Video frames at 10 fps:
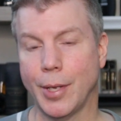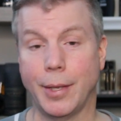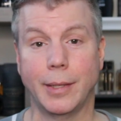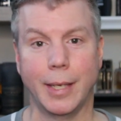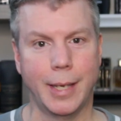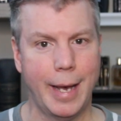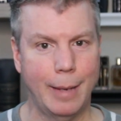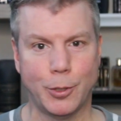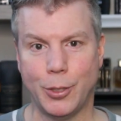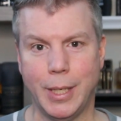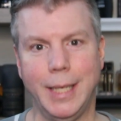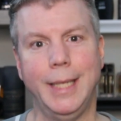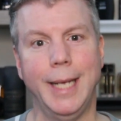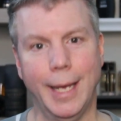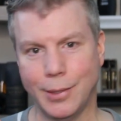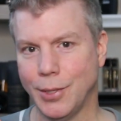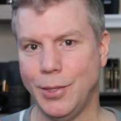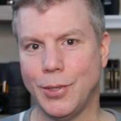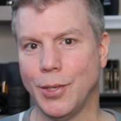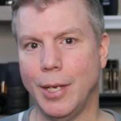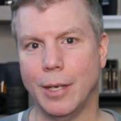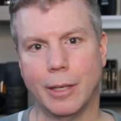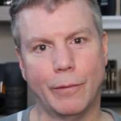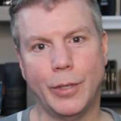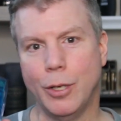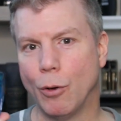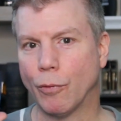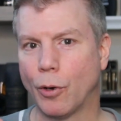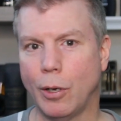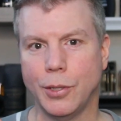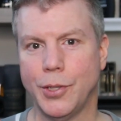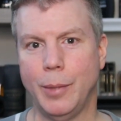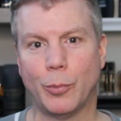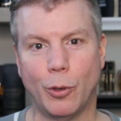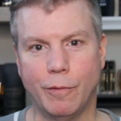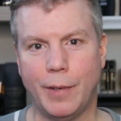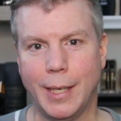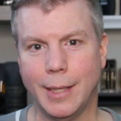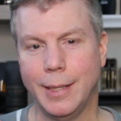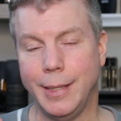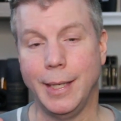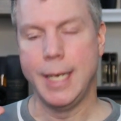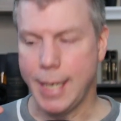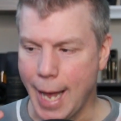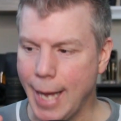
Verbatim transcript: I think they captured it in the essence of the overall scent profile, and, and it